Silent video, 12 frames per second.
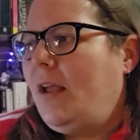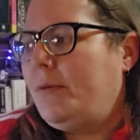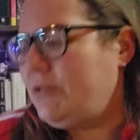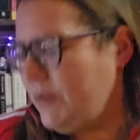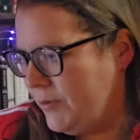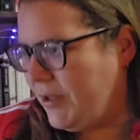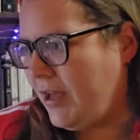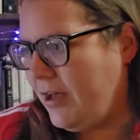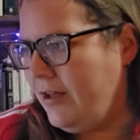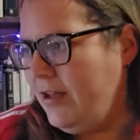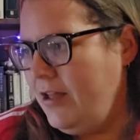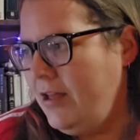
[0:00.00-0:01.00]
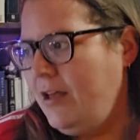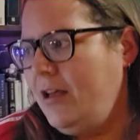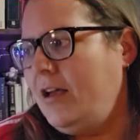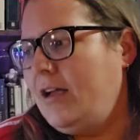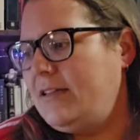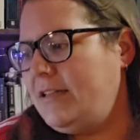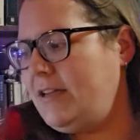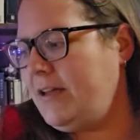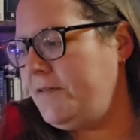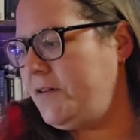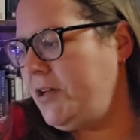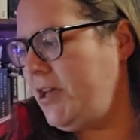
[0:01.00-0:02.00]
Um, so yeah, I
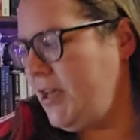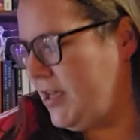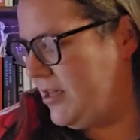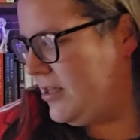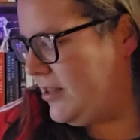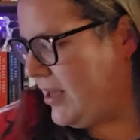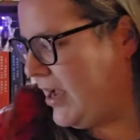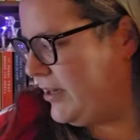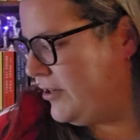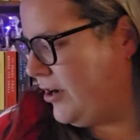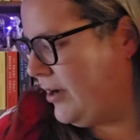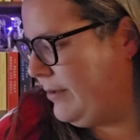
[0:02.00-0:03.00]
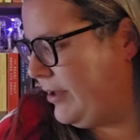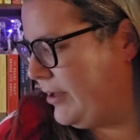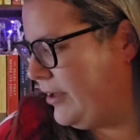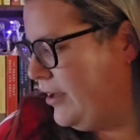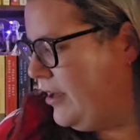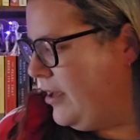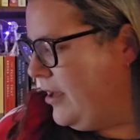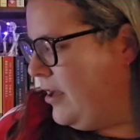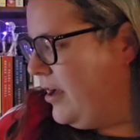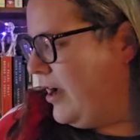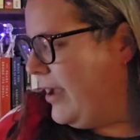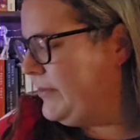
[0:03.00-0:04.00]
DNF'd that comic.
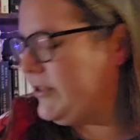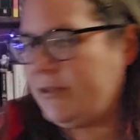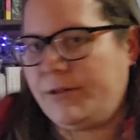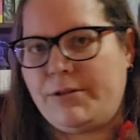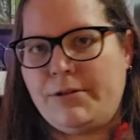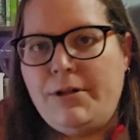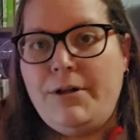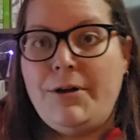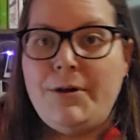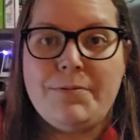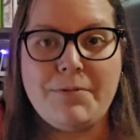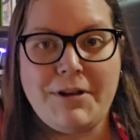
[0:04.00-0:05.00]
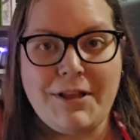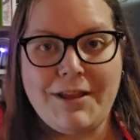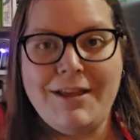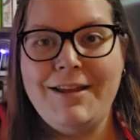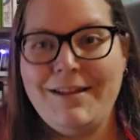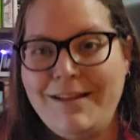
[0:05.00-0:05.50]
I'm still reading